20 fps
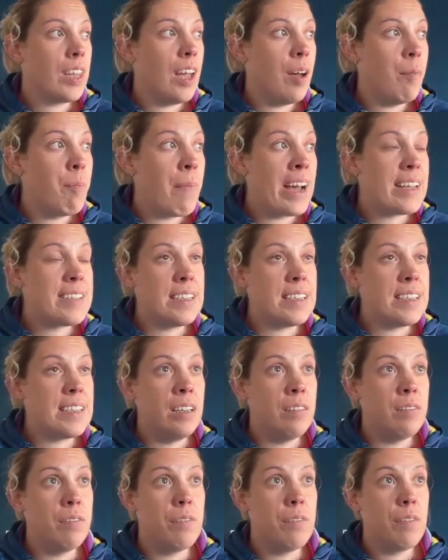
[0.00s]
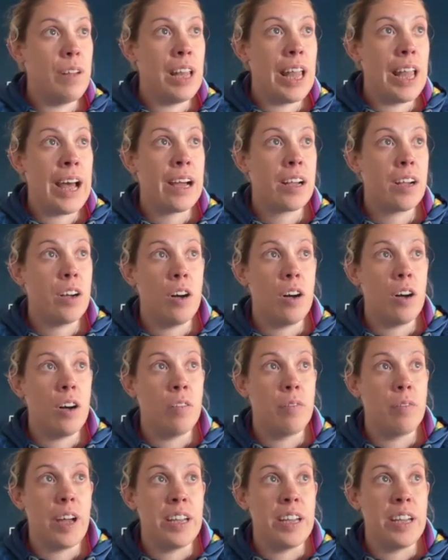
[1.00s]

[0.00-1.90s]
a massive lack of